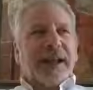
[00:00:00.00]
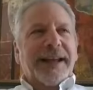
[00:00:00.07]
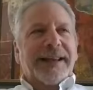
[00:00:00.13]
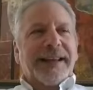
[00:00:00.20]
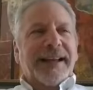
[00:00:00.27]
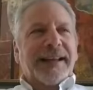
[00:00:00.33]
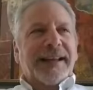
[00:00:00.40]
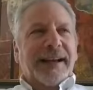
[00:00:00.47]
I
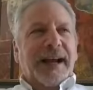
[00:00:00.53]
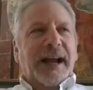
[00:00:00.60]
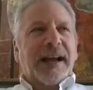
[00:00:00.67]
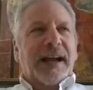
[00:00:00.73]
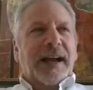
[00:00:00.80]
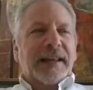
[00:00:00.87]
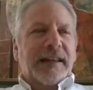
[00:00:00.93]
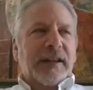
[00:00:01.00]
I
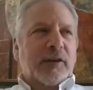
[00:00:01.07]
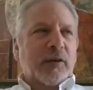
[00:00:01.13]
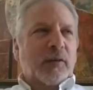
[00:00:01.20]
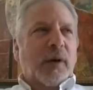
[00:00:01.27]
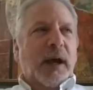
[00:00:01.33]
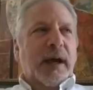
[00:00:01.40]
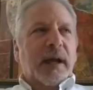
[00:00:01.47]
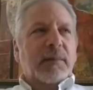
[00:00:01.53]
I think you're
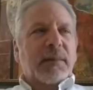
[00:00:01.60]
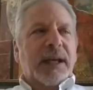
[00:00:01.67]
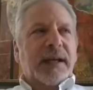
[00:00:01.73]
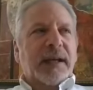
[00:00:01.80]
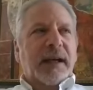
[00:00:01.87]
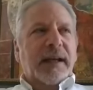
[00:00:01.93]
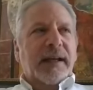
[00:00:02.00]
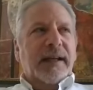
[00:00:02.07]
right. I mean,
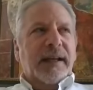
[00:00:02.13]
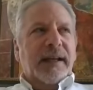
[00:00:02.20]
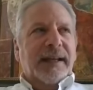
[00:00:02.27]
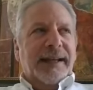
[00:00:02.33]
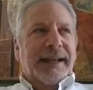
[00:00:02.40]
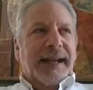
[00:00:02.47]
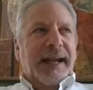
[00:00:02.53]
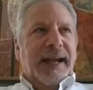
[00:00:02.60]
I, I
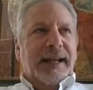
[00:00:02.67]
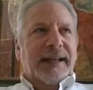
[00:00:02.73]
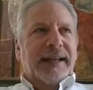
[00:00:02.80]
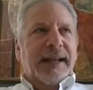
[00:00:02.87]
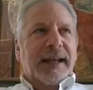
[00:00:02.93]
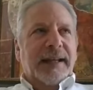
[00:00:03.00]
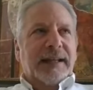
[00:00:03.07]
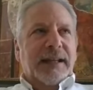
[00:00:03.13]

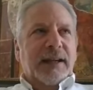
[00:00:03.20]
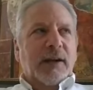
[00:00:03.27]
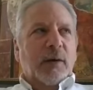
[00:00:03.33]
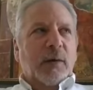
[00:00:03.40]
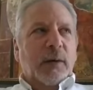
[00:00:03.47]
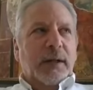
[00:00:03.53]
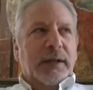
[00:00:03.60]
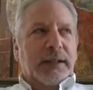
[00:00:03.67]
again, you
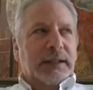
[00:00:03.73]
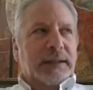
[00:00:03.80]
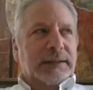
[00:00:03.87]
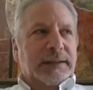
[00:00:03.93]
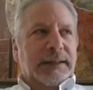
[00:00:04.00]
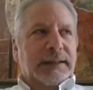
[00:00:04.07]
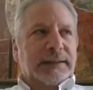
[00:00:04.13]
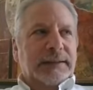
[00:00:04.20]
know, uh,
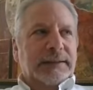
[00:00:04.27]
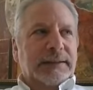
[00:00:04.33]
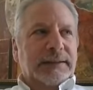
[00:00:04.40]
uh,